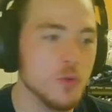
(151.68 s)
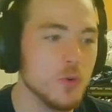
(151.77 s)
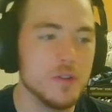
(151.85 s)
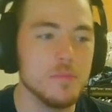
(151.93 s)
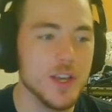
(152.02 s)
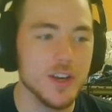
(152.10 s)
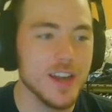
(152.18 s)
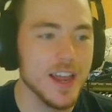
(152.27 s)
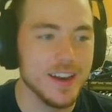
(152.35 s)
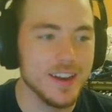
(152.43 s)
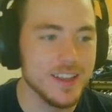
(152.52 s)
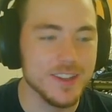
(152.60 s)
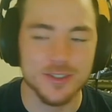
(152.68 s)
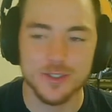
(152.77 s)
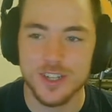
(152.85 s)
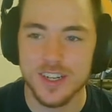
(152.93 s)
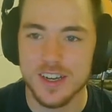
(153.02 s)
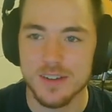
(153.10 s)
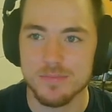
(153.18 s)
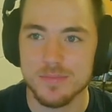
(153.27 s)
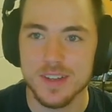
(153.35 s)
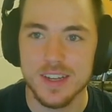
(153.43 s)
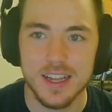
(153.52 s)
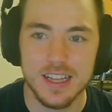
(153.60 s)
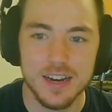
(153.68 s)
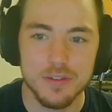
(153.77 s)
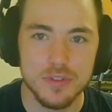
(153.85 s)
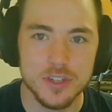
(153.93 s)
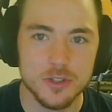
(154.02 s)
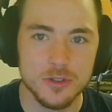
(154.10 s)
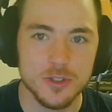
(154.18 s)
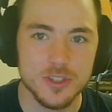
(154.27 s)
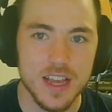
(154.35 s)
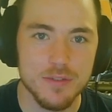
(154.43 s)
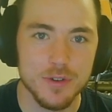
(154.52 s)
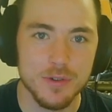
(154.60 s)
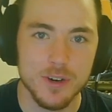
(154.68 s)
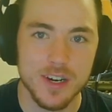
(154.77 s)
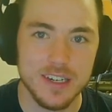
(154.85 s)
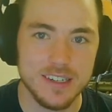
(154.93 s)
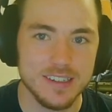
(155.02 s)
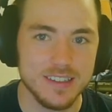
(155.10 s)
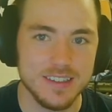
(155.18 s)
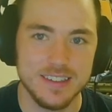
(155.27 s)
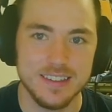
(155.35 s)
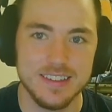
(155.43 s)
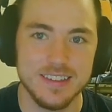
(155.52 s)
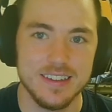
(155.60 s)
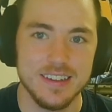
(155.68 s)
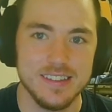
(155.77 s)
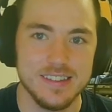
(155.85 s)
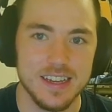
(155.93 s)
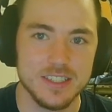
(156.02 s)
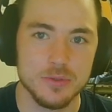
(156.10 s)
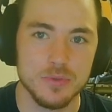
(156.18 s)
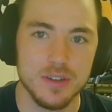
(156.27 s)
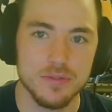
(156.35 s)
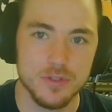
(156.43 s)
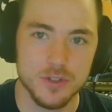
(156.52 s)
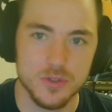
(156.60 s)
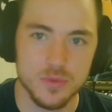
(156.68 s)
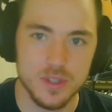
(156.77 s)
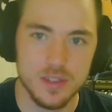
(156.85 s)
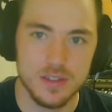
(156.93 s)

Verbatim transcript: wouldn't be good at it either. Shut up. A lot of fish are just everywhere. That's a rough first one.